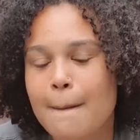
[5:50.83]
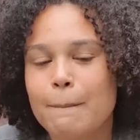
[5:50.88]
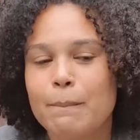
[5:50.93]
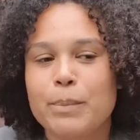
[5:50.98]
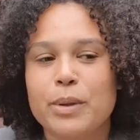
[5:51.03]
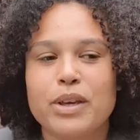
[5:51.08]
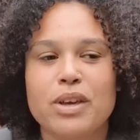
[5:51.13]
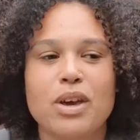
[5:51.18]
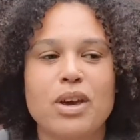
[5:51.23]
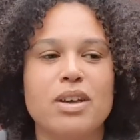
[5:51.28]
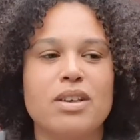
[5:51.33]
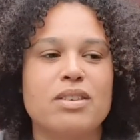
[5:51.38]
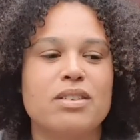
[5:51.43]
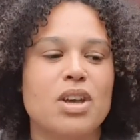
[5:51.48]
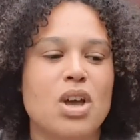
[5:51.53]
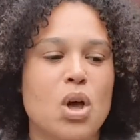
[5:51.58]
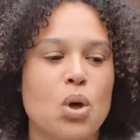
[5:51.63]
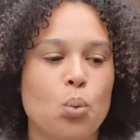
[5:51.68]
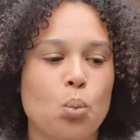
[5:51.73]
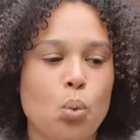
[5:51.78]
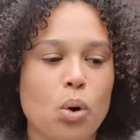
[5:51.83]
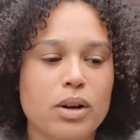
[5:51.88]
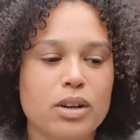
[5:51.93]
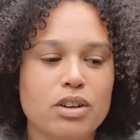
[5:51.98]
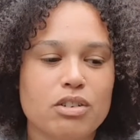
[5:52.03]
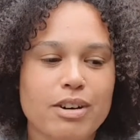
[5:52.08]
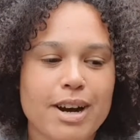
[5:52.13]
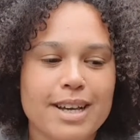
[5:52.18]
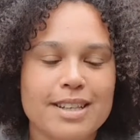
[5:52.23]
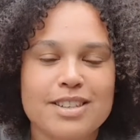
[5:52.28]
Because what
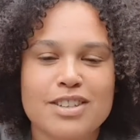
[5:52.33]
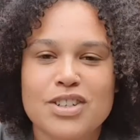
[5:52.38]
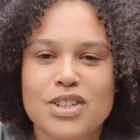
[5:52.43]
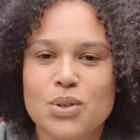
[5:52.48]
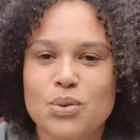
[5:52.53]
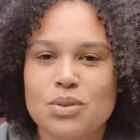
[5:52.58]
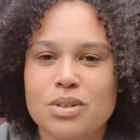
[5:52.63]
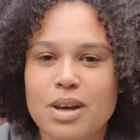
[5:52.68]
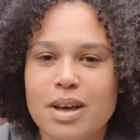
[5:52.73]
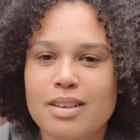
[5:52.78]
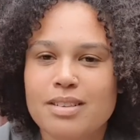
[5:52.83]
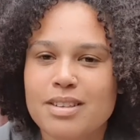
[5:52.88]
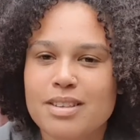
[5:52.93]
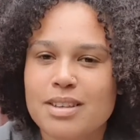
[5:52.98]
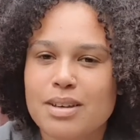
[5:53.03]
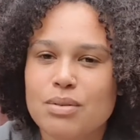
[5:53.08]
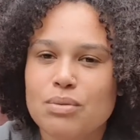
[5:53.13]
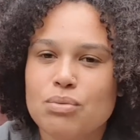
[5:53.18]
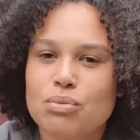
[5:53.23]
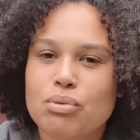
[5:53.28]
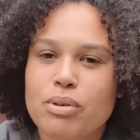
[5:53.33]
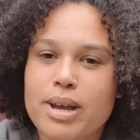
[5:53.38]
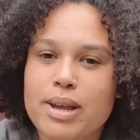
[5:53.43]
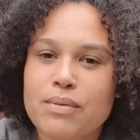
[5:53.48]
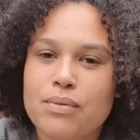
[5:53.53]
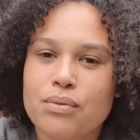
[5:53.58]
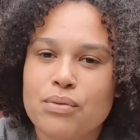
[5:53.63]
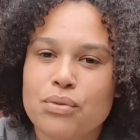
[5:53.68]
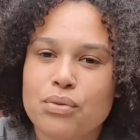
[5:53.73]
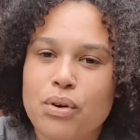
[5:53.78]
gratitude does is it
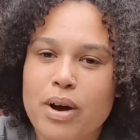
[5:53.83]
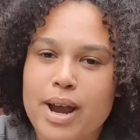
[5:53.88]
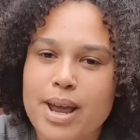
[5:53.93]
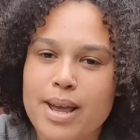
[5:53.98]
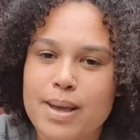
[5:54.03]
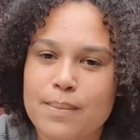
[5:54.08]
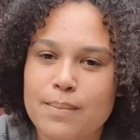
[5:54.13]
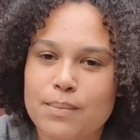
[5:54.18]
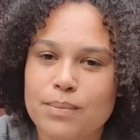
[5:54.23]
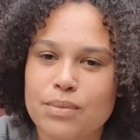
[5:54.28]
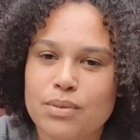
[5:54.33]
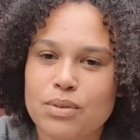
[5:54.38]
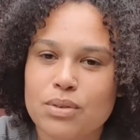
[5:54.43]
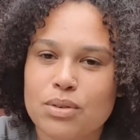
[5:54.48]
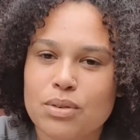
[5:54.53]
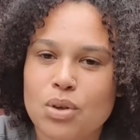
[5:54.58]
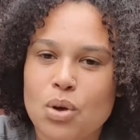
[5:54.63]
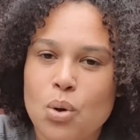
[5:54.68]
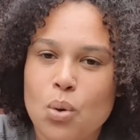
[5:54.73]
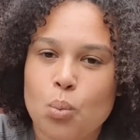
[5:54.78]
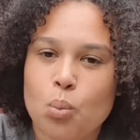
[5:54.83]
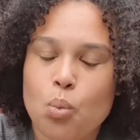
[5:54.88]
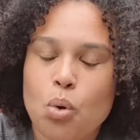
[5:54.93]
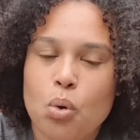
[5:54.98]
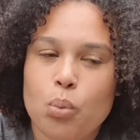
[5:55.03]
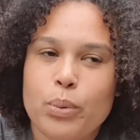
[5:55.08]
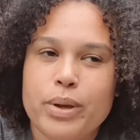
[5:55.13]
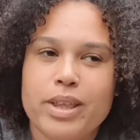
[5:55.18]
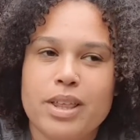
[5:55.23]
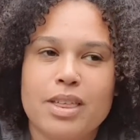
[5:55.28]
reframes
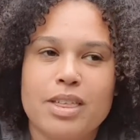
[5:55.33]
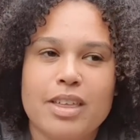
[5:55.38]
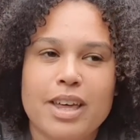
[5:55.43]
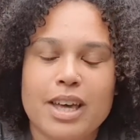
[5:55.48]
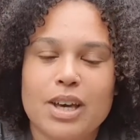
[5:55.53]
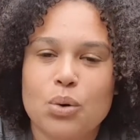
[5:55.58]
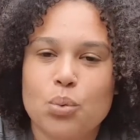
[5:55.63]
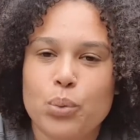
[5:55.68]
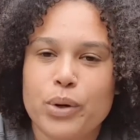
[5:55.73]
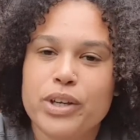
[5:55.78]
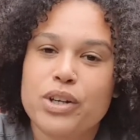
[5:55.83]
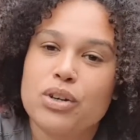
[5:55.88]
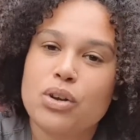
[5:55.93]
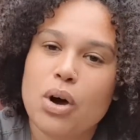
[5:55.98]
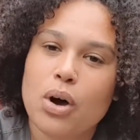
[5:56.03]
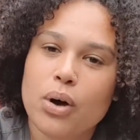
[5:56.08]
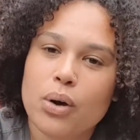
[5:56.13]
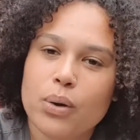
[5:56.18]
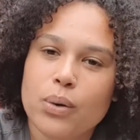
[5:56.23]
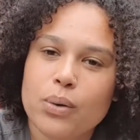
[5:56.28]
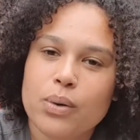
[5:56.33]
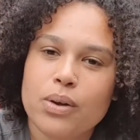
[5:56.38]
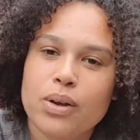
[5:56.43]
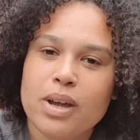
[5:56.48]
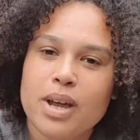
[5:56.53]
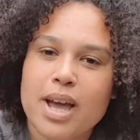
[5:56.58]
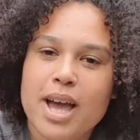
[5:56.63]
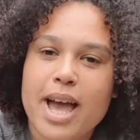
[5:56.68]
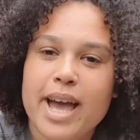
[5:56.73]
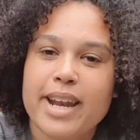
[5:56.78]
what we think we know.
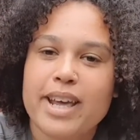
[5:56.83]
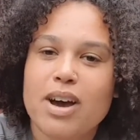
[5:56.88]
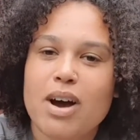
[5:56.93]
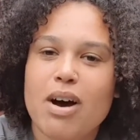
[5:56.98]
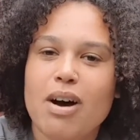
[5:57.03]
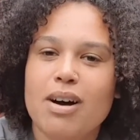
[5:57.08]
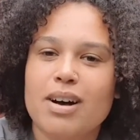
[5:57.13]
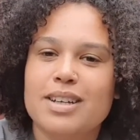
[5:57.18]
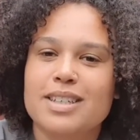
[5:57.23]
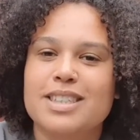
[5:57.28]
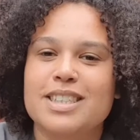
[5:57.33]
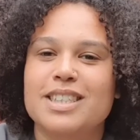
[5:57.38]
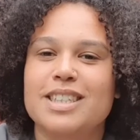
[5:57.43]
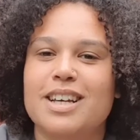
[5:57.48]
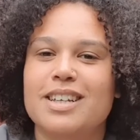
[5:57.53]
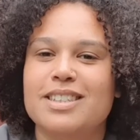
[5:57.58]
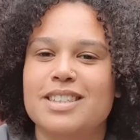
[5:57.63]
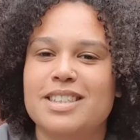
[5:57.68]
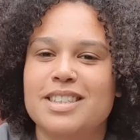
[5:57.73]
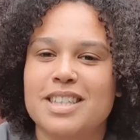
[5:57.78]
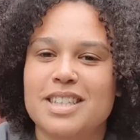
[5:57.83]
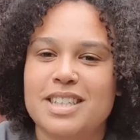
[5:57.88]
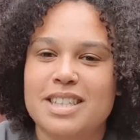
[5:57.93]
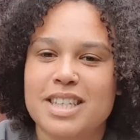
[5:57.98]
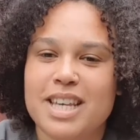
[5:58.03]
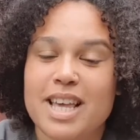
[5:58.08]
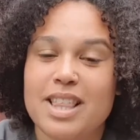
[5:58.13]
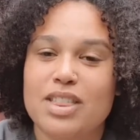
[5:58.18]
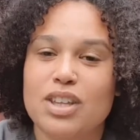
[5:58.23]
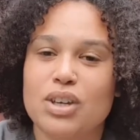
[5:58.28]
And it asks us to
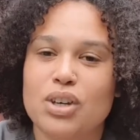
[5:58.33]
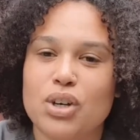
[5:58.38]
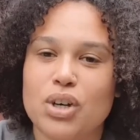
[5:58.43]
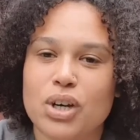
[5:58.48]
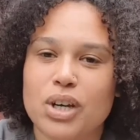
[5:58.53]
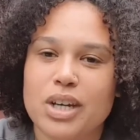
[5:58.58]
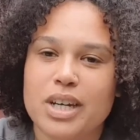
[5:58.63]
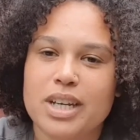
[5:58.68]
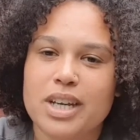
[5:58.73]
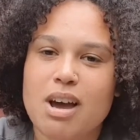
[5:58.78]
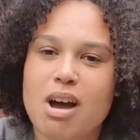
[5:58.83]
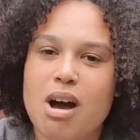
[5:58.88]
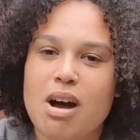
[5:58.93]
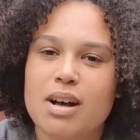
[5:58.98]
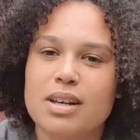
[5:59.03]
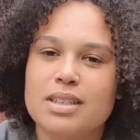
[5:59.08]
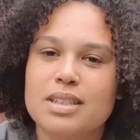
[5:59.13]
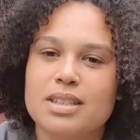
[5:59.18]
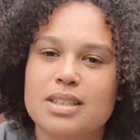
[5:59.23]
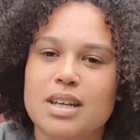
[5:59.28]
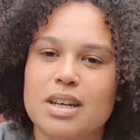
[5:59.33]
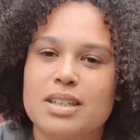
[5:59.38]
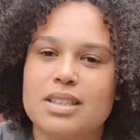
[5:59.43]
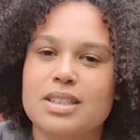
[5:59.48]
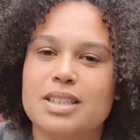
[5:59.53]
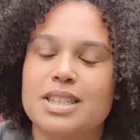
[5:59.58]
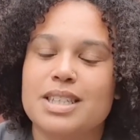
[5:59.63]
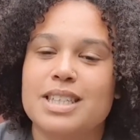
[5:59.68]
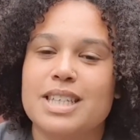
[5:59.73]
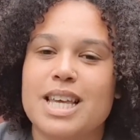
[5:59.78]
see the good. It asks us
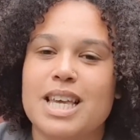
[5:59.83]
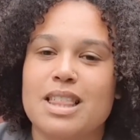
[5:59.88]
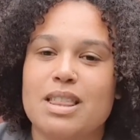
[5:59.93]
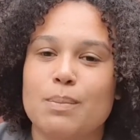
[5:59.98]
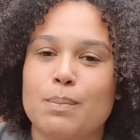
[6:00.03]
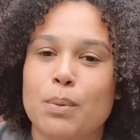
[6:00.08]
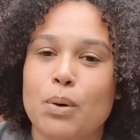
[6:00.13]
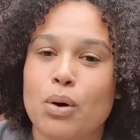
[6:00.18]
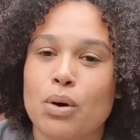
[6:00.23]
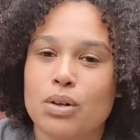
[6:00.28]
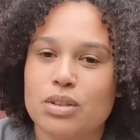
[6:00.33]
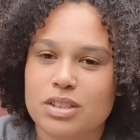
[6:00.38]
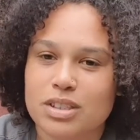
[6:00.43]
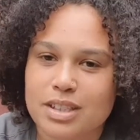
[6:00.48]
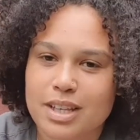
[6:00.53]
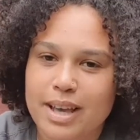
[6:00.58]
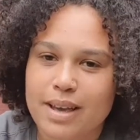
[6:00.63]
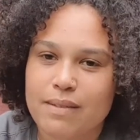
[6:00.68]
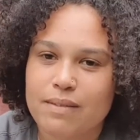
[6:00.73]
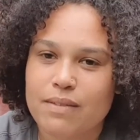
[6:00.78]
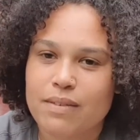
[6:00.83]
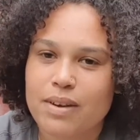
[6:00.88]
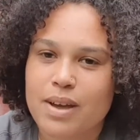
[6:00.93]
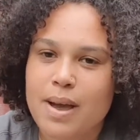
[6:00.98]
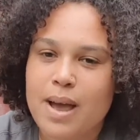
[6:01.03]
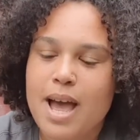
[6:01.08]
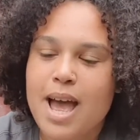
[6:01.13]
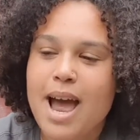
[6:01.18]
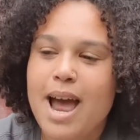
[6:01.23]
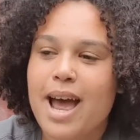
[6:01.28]
to see the positive.
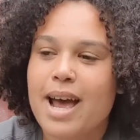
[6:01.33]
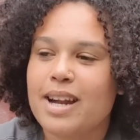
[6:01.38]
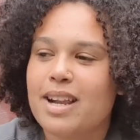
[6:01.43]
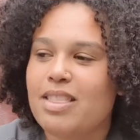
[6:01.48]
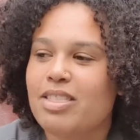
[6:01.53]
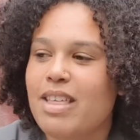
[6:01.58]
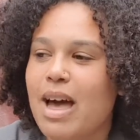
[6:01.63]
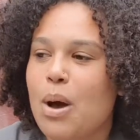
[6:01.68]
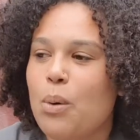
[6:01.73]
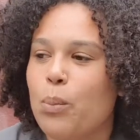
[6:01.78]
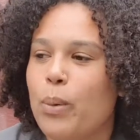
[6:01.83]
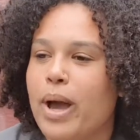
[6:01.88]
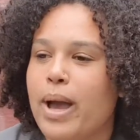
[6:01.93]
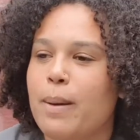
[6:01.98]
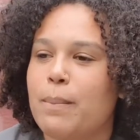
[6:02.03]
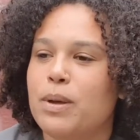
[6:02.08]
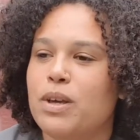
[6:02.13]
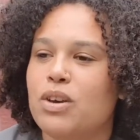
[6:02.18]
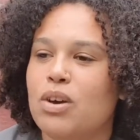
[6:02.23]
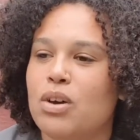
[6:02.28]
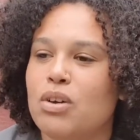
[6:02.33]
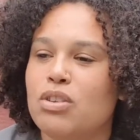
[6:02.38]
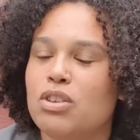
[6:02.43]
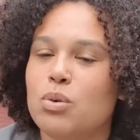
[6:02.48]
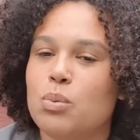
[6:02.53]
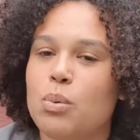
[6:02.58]
And in that way, because you